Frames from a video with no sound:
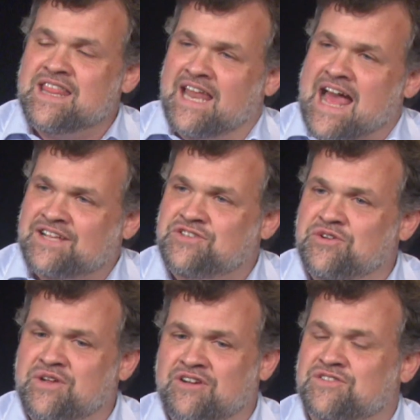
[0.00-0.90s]
last 2
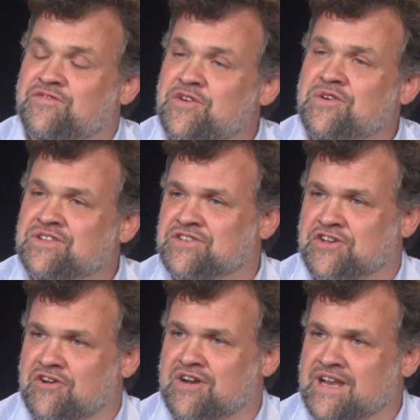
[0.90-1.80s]
years, food
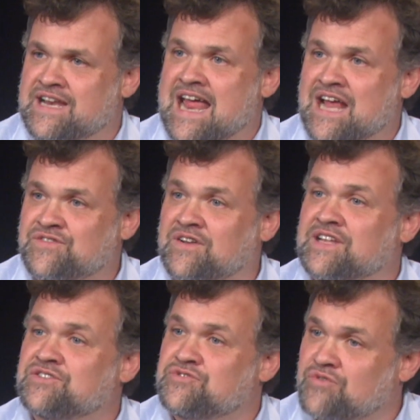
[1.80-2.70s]
insecurity in Nashville
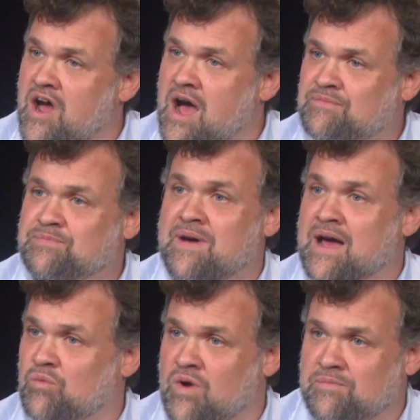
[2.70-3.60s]
has dropped by
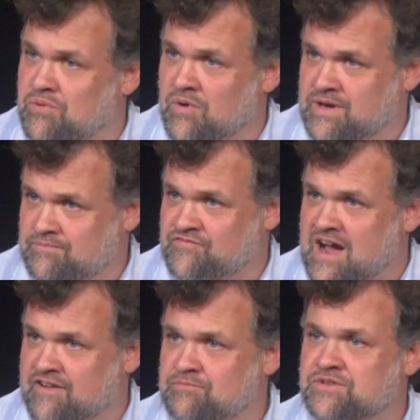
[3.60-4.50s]

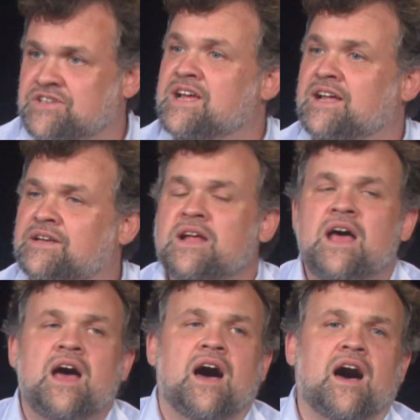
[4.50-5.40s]
1.5%.
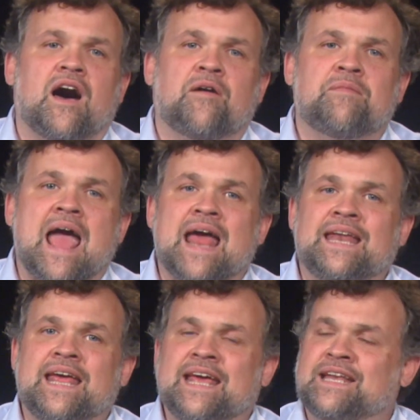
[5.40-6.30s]

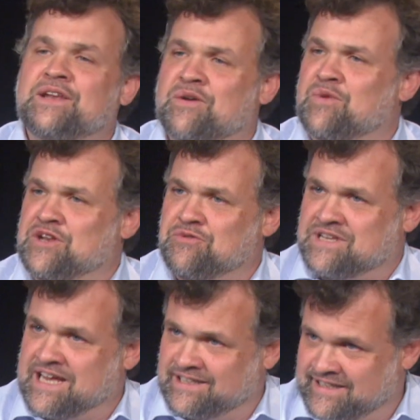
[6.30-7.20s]
And when you
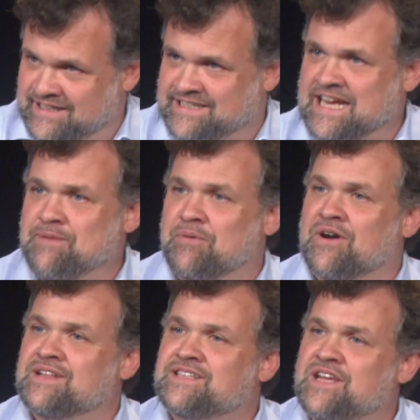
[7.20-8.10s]
dig a little deeper
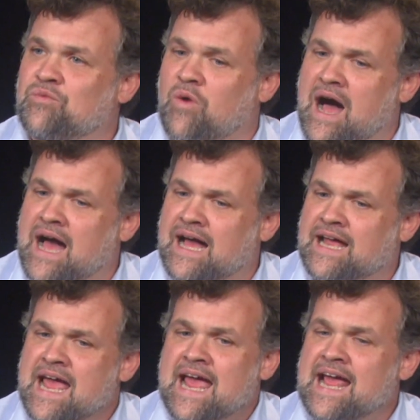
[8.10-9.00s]
and see why,
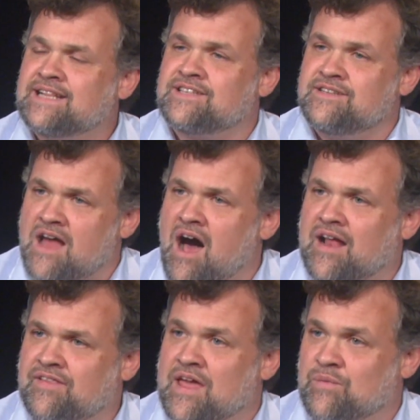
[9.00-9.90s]
it's
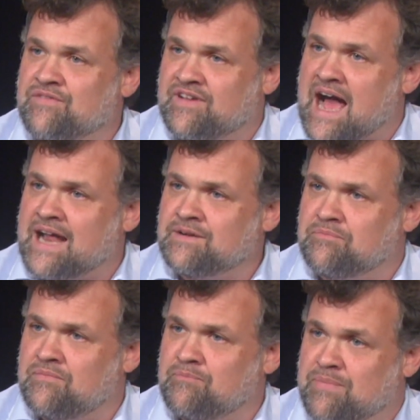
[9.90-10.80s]
not that we've
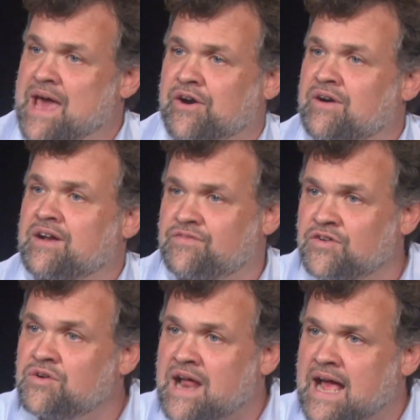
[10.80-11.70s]
gotten better at
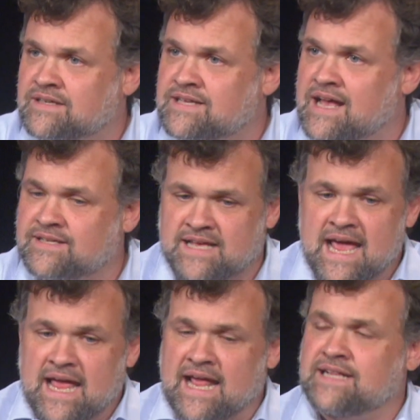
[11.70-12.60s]
food access,
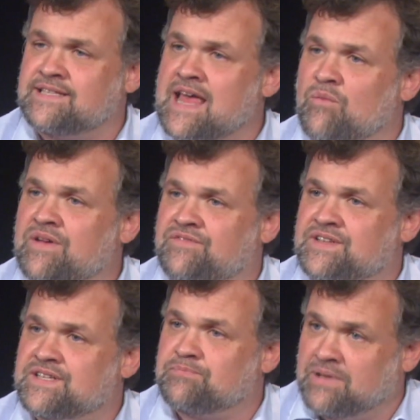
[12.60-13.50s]
it's that we've
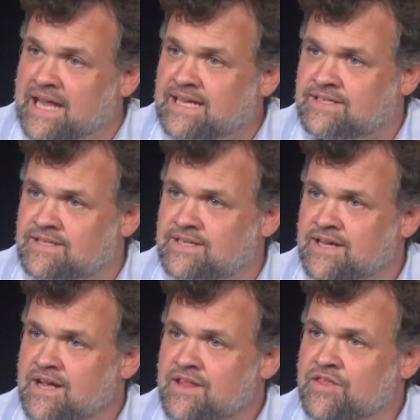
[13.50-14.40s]
displaced
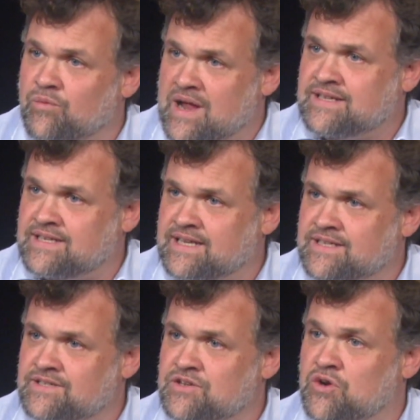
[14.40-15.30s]
the
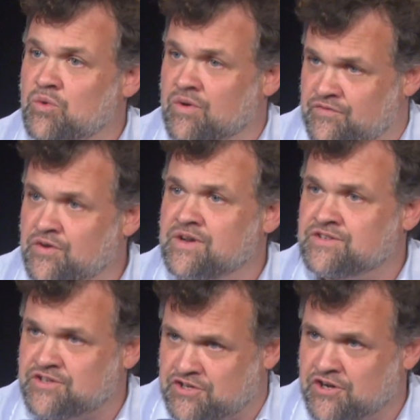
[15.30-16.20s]
residents who were food
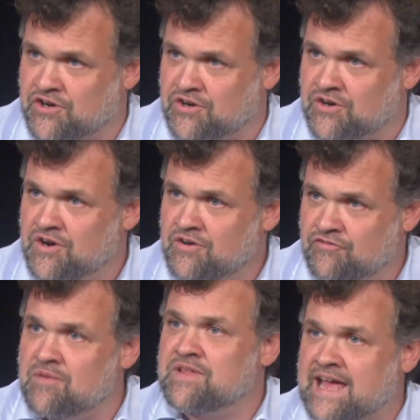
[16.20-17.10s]
insecure
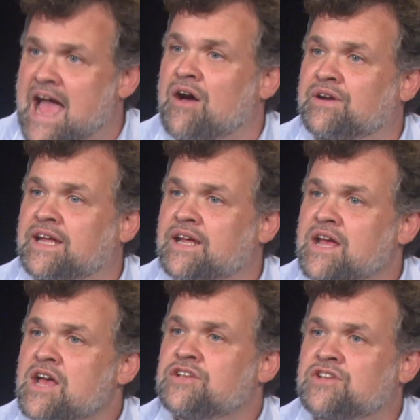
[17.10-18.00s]
from the county.
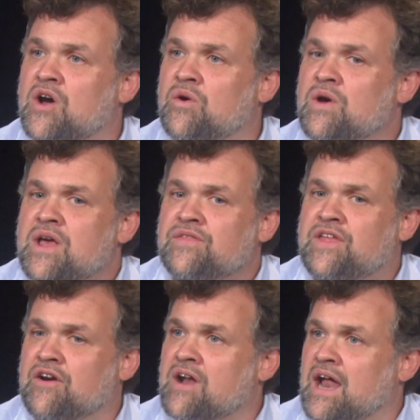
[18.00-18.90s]
So
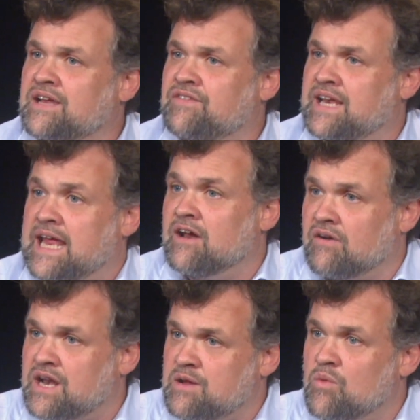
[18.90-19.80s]
they're not even here
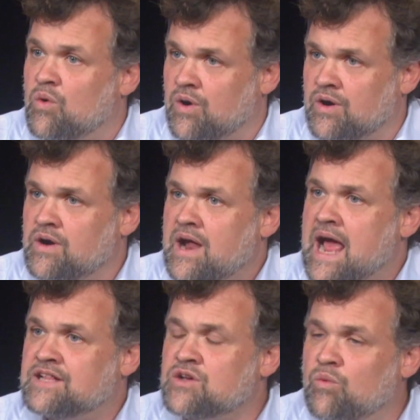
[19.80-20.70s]
anymore.
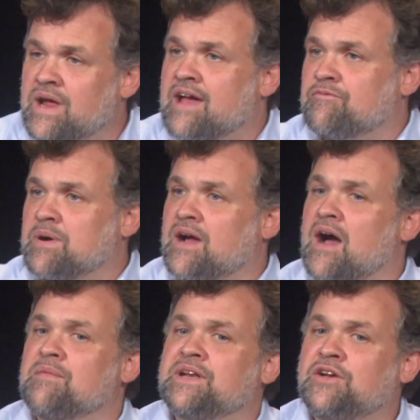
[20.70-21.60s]
And so we have
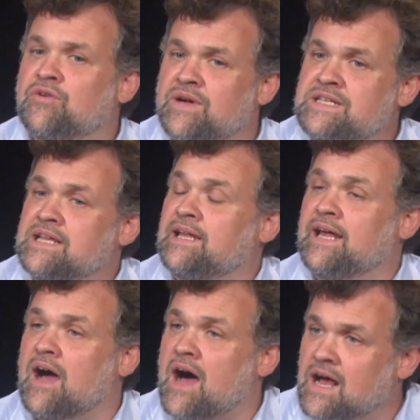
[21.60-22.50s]
become an increasingly
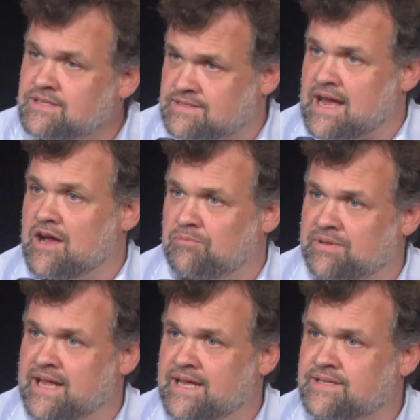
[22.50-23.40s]
hostile
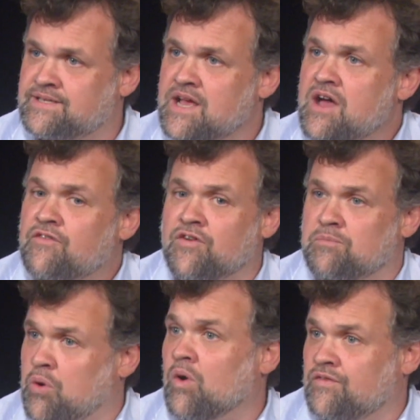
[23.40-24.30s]
place for
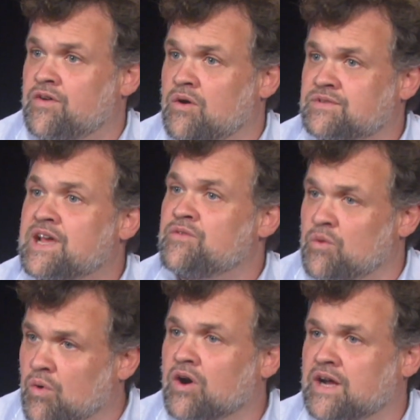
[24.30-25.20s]
poor folks and the
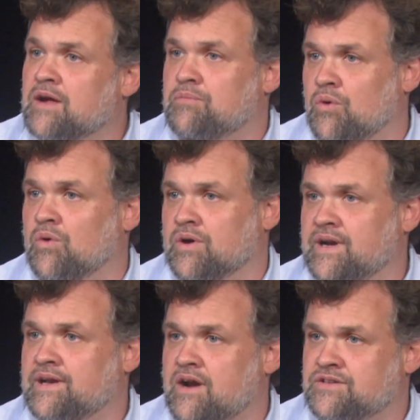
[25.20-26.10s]
working poor
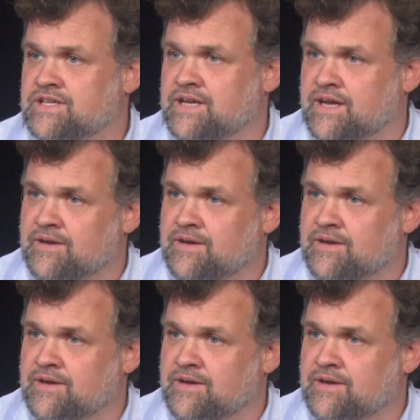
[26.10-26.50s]
in our city.